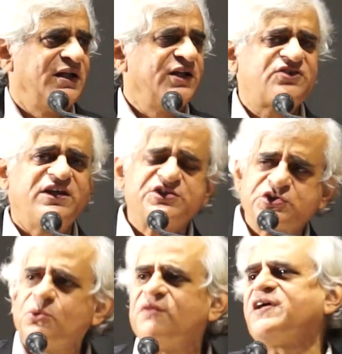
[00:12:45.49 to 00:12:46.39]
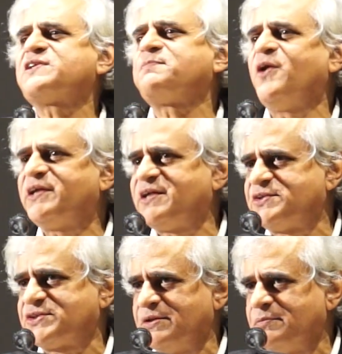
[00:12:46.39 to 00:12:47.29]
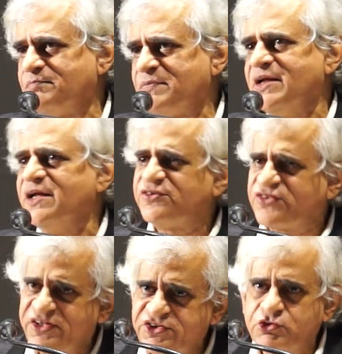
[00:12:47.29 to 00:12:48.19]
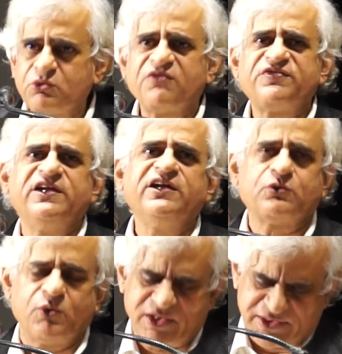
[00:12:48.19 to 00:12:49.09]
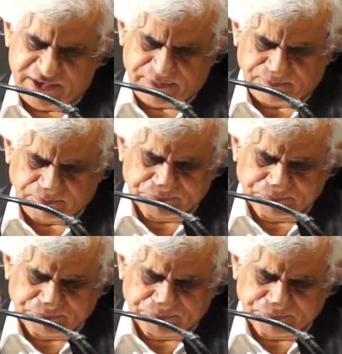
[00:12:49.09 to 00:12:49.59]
It's an issue of exploitation. It's an issue of inequality.